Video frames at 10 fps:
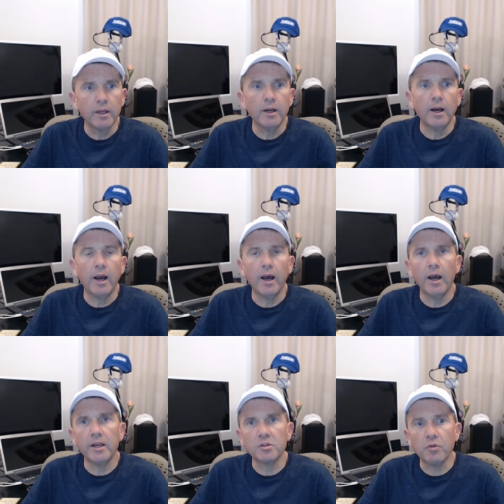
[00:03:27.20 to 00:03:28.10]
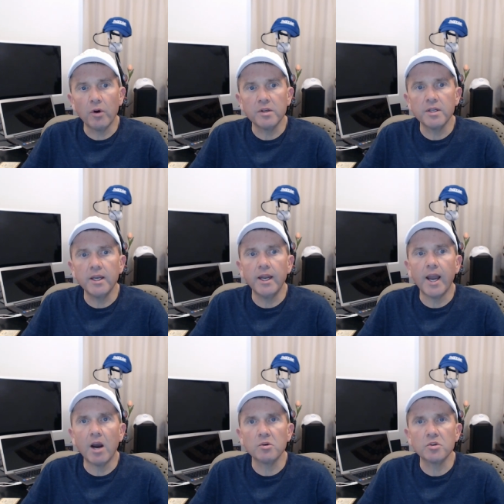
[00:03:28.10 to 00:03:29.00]
As far as getting
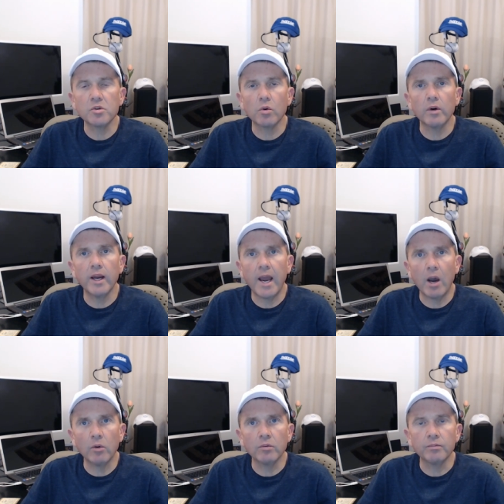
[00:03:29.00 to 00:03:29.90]
our story out,